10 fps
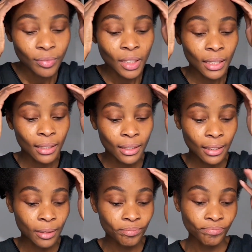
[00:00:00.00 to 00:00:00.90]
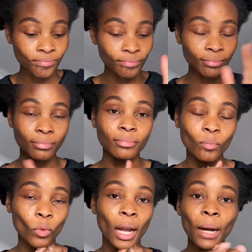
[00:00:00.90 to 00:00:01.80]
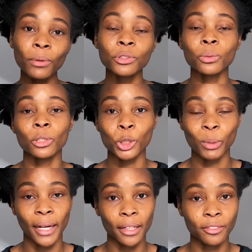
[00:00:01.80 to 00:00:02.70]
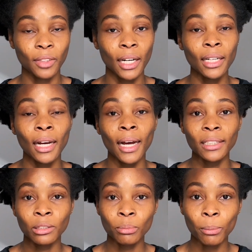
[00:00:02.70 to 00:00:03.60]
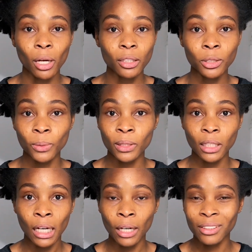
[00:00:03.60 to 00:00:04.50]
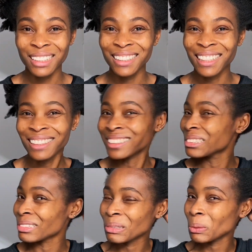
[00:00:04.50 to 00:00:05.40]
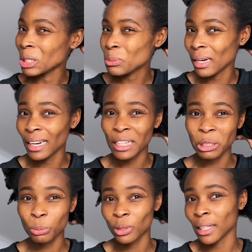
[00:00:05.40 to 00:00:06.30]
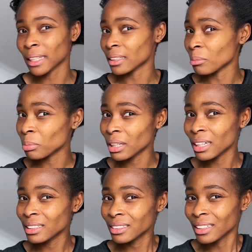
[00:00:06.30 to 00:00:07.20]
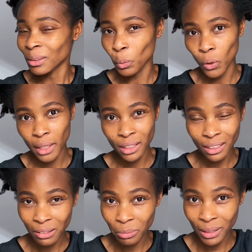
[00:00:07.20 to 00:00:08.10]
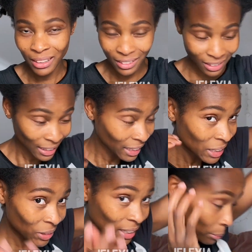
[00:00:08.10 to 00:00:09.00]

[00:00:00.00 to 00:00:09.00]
And I want to wash my hair. I took my Marley twist out and I didn't really wash my hair. I just put it like in a bun and wet it a little bit, and you can